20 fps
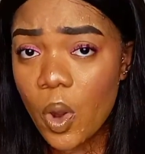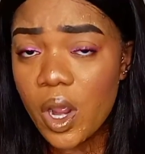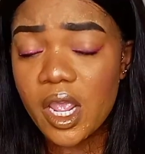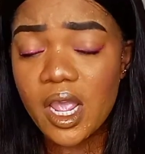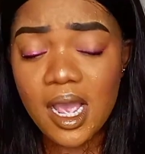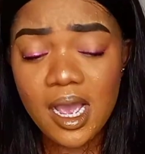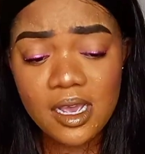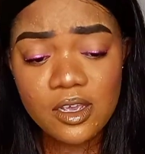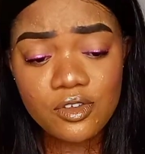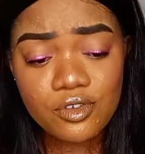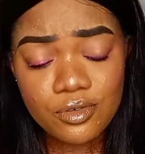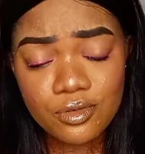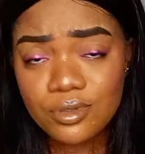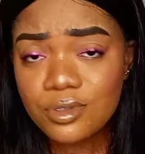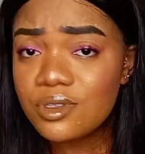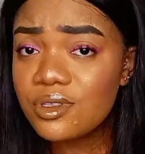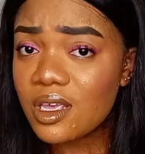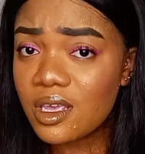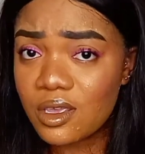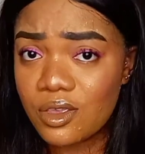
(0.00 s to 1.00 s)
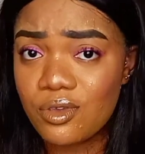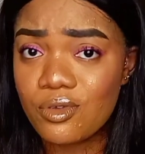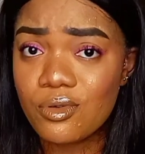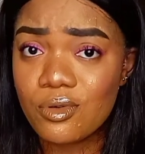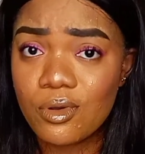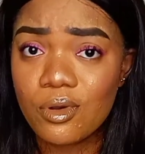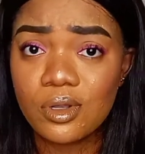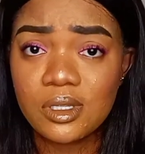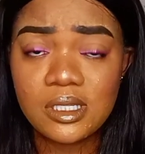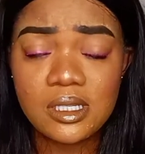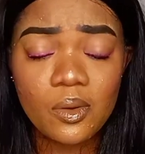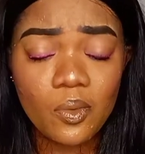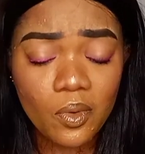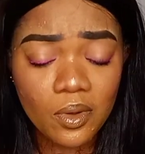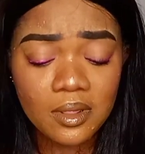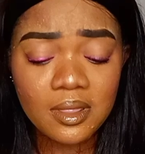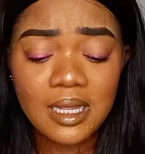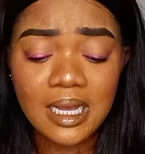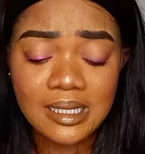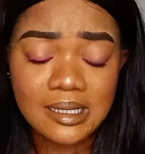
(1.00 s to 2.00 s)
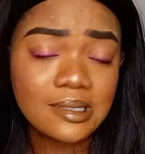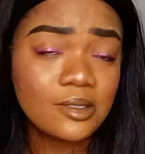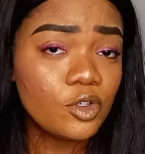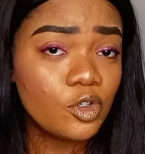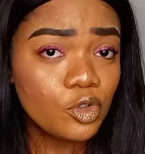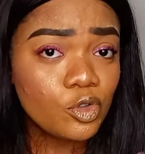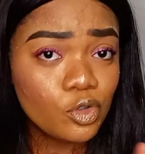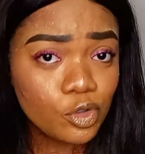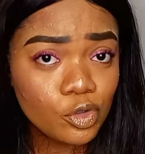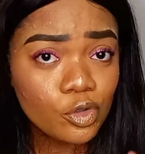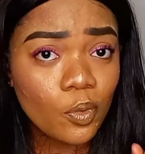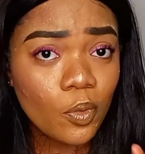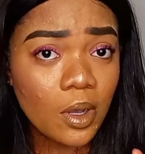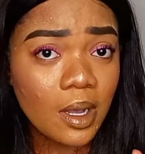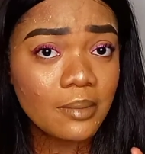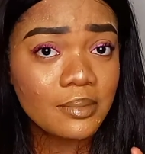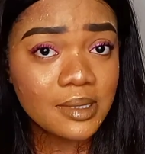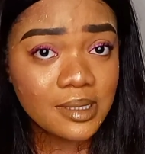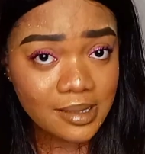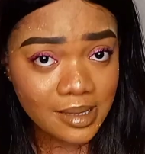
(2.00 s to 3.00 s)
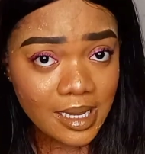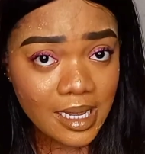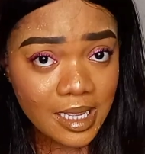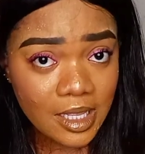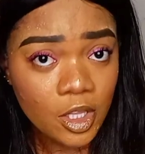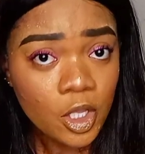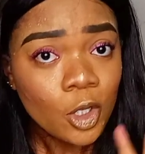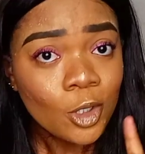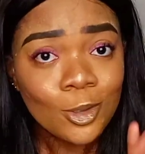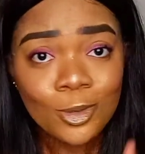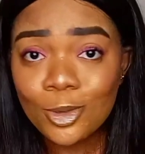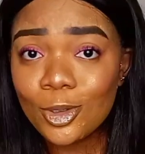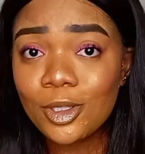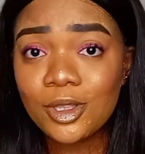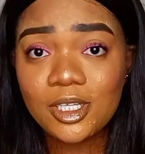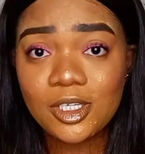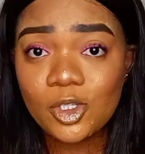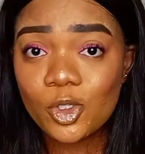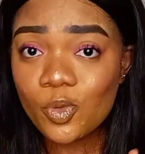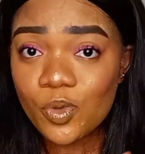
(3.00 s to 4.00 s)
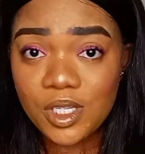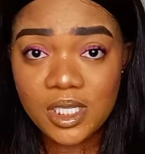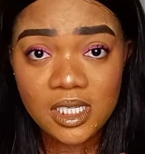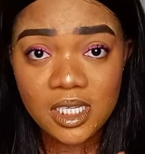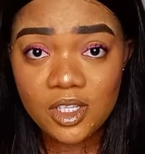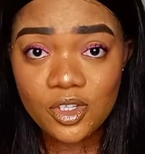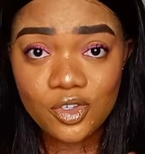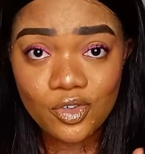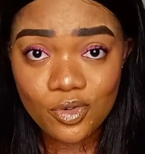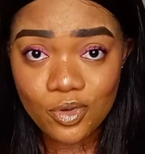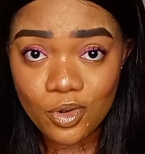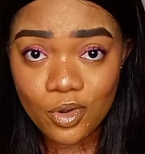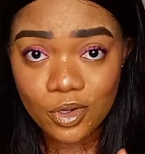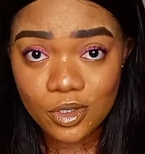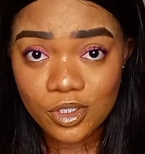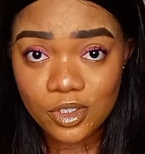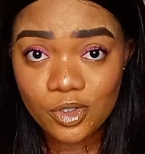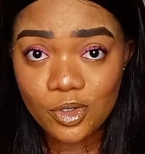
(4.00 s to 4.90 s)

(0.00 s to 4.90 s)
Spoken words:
You can use thick yogurt, the one that you know what I'm saying, not the sweetened yogurt.